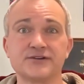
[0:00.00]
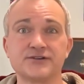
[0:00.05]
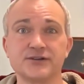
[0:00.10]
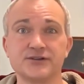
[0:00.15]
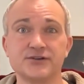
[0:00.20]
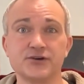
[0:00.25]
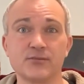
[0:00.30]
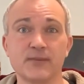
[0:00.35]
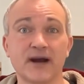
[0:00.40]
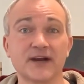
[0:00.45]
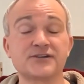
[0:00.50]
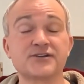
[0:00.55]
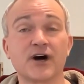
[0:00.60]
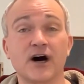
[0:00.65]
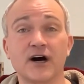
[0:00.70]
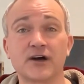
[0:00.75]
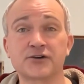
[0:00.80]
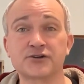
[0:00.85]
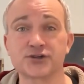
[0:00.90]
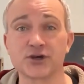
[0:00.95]
to do my
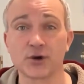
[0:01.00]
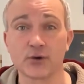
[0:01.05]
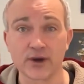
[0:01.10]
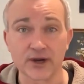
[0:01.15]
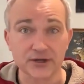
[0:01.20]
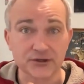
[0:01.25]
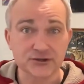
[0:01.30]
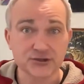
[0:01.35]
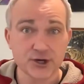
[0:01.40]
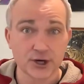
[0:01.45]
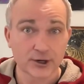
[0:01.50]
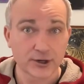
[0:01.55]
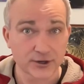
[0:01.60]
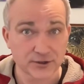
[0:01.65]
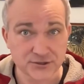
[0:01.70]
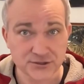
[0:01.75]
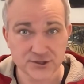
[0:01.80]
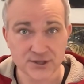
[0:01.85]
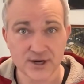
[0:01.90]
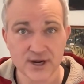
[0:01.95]
talk show at a
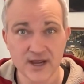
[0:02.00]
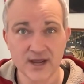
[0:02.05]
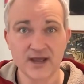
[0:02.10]
church,